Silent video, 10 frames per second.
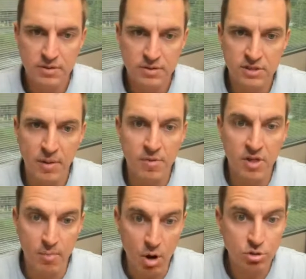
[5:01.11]
some of
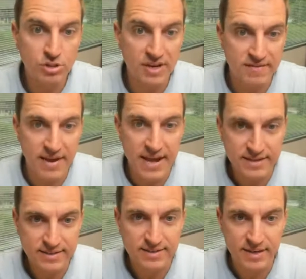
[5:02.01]
the most
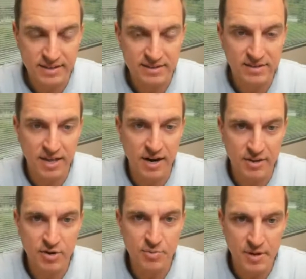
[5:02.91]
advanced things that
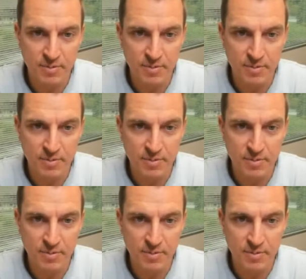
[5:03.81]
other